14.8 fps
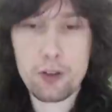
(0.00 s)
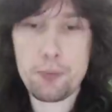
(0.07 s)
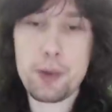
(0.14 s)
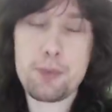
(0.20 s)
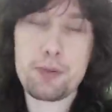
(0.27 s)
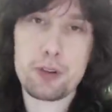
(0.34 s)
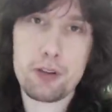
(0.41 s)
of
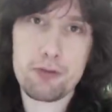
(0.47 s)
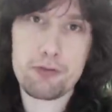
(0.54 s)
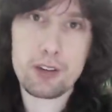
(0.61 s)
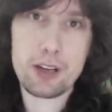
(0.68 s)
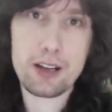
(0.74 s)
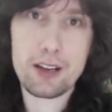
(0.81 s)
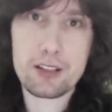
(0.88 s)
people don't
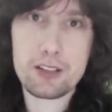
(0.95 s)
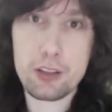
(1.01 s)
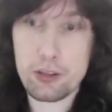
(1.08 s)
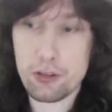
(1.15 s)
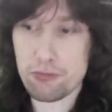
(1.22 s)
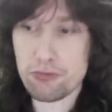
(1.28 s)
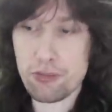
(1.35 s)
realize
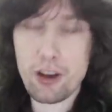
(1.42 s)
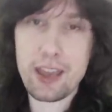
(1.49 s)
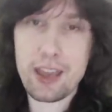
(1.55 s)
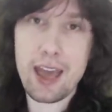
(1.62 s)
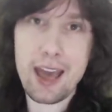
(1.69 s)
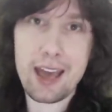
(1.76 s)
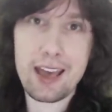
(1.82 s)
that the
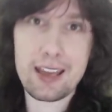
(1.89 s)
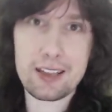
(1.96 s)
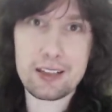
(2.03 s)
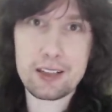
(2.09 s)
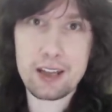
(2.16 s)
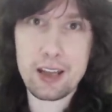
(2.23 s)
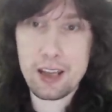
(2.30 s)
right
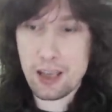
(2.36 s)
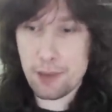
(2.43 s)
hand,